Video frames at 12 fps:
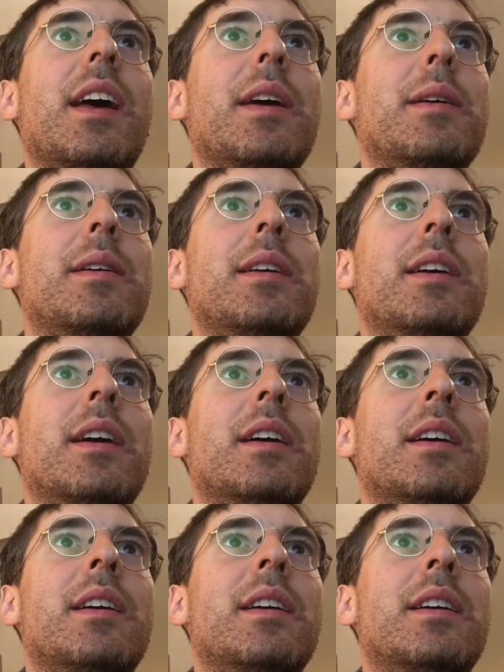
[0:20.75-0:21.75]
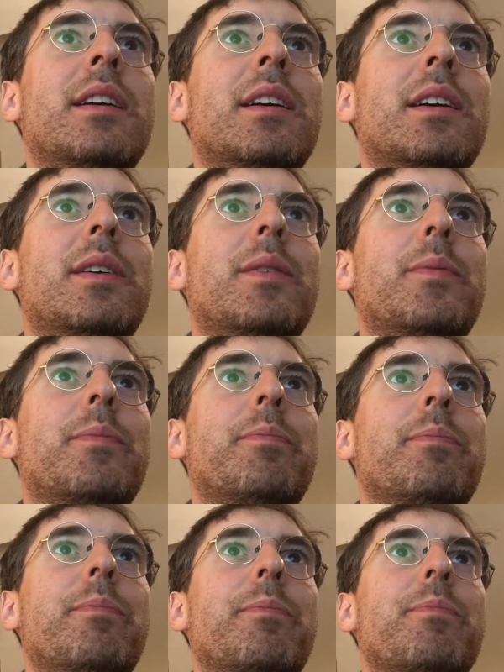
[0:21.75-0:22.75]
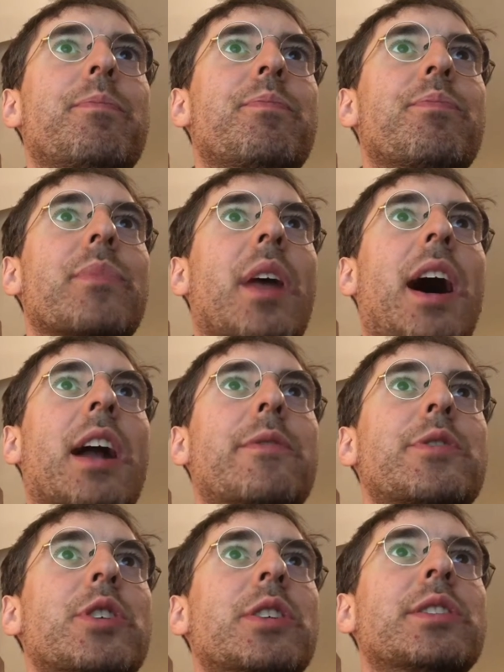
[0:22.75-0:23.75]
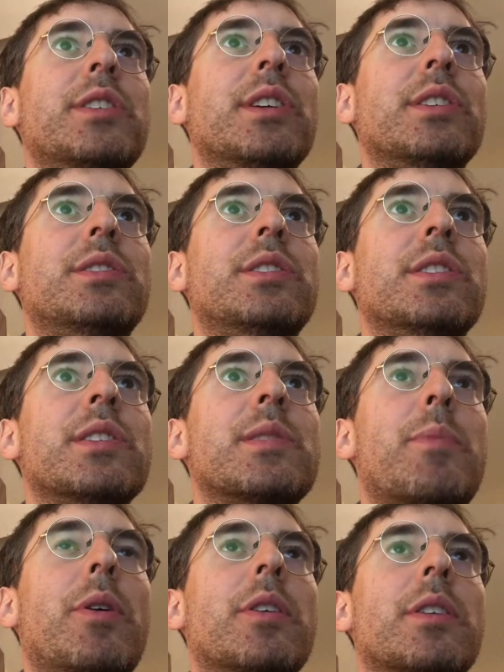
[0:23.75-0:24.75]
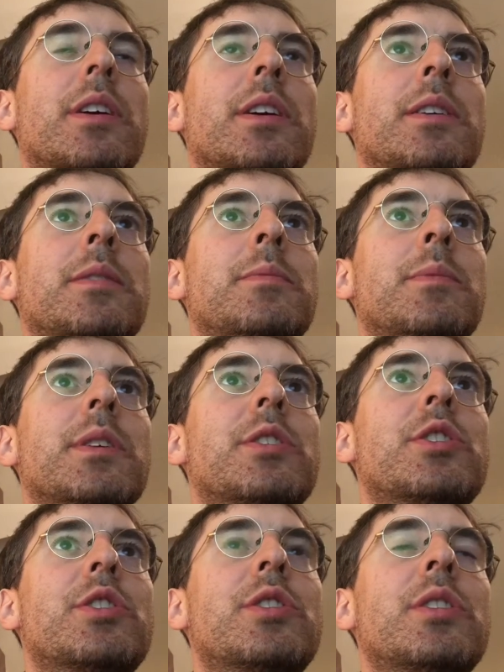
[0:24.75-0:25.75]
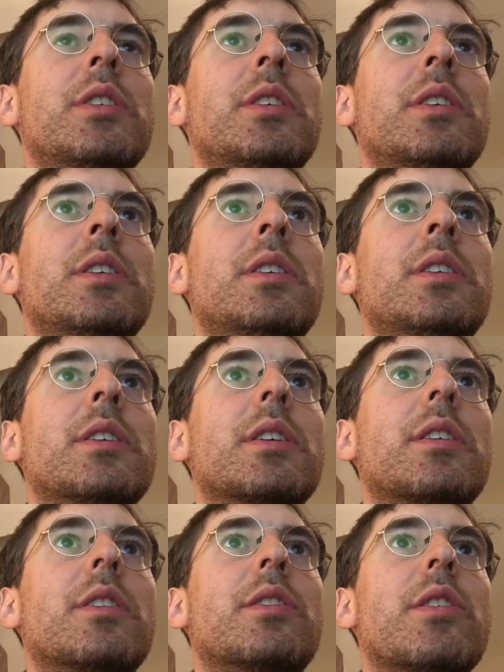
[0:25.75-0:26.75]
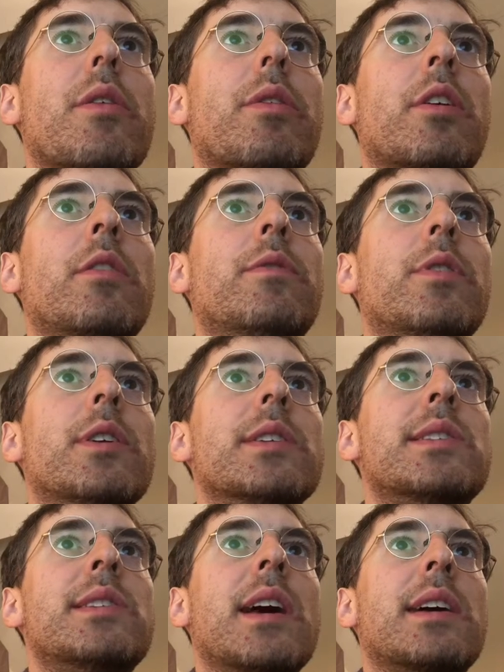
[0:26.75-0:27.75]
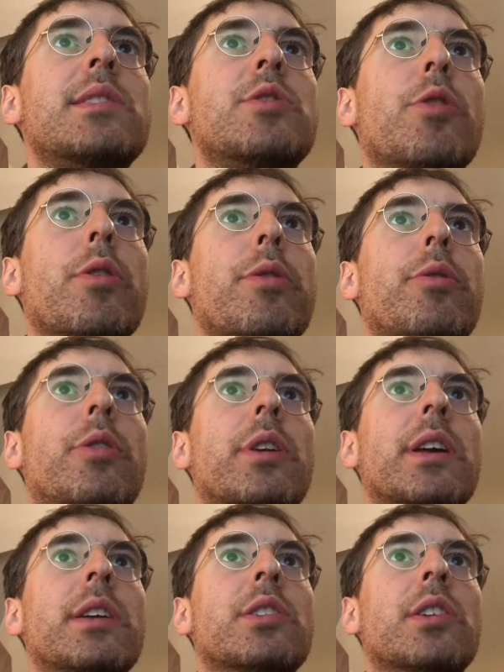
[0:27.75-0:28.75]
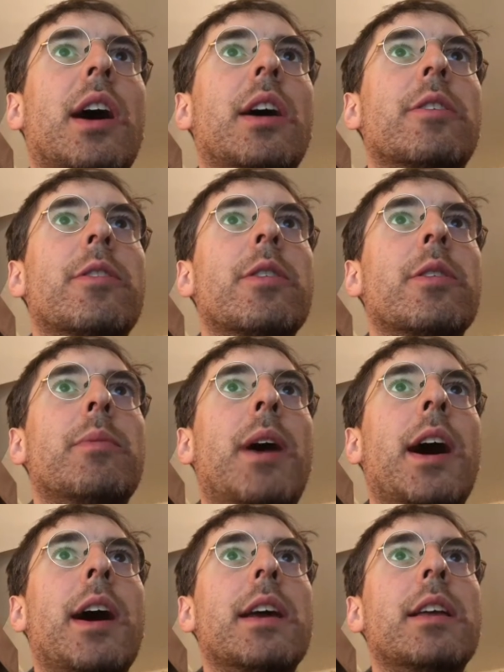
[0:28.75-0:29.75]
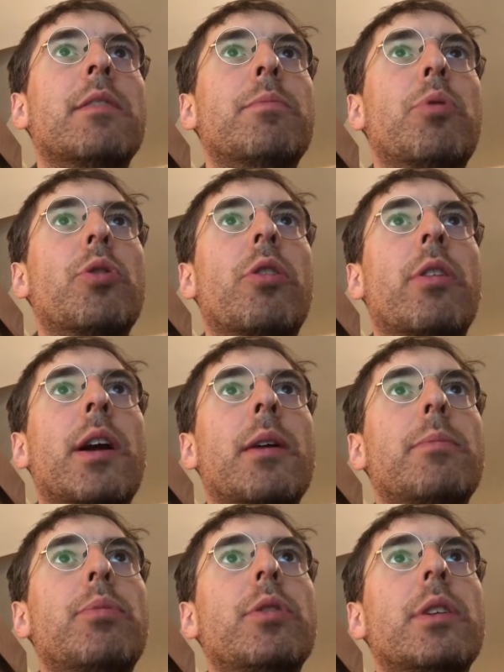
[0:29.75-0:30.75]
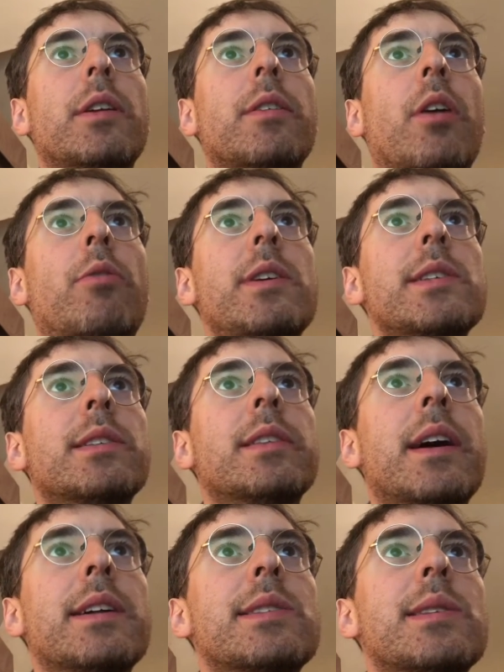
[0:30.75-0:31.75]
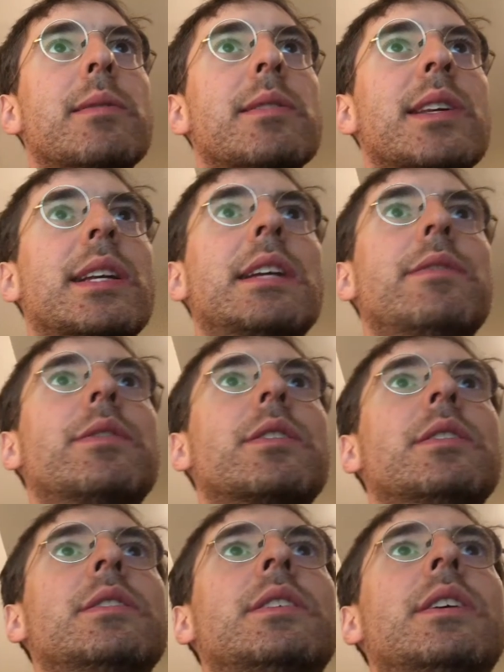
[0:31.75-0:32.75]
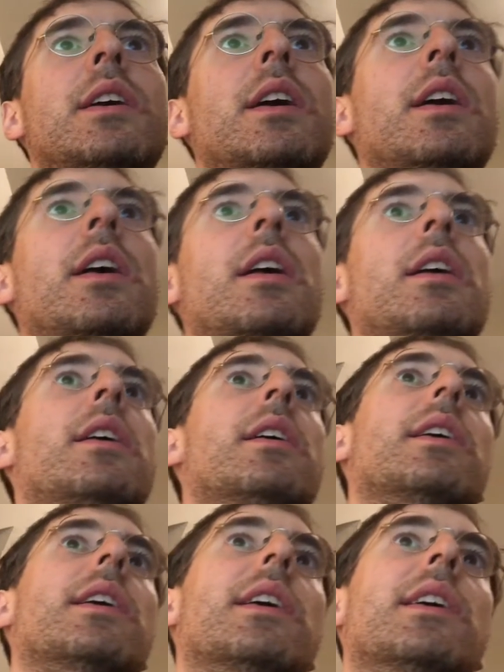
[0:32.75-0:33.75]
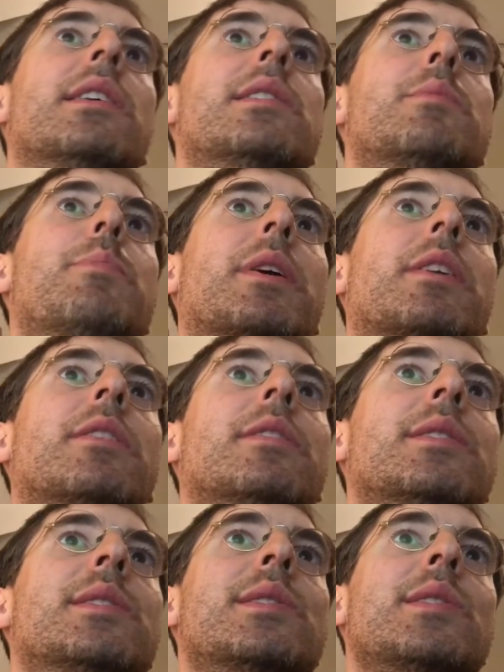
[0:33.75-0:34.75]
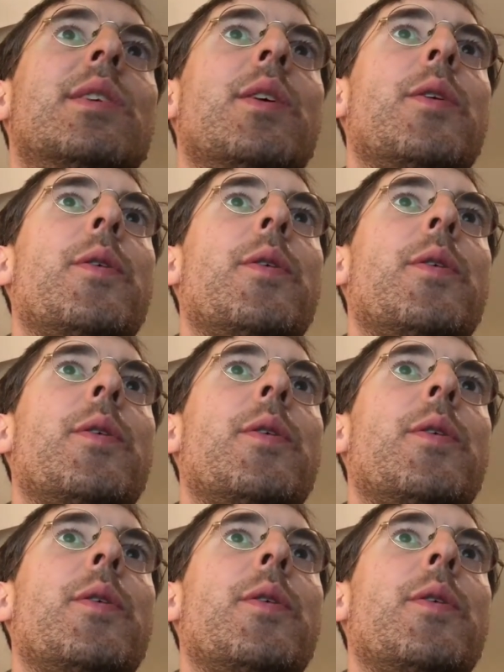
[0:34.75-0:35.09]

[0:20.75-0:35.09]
a artificial intelligence program which converts text or thought into algorithm input or output. And the reason that's significant is because